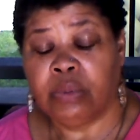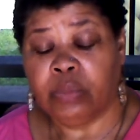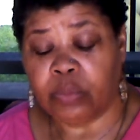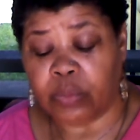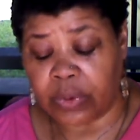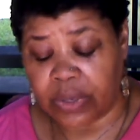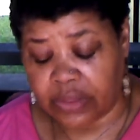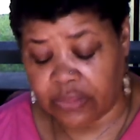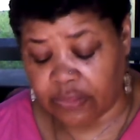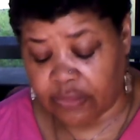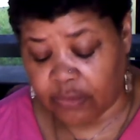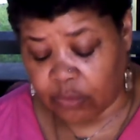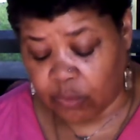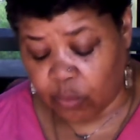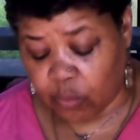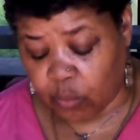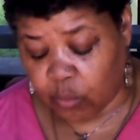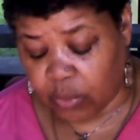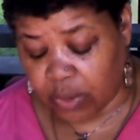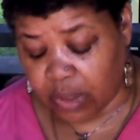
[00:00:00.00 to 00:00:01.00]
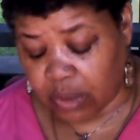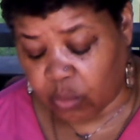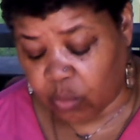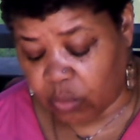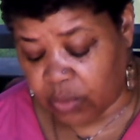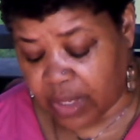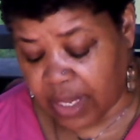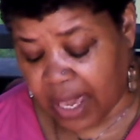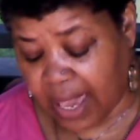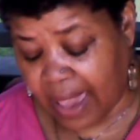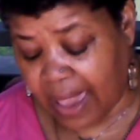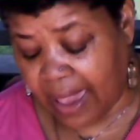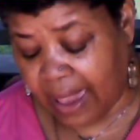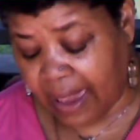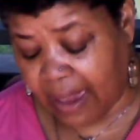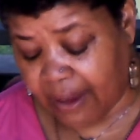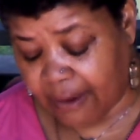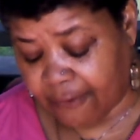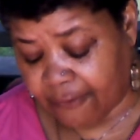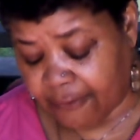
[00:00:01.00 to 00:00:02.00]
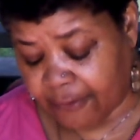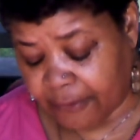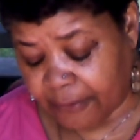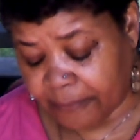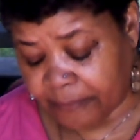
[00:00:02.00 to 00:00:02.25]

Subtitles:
with what we have.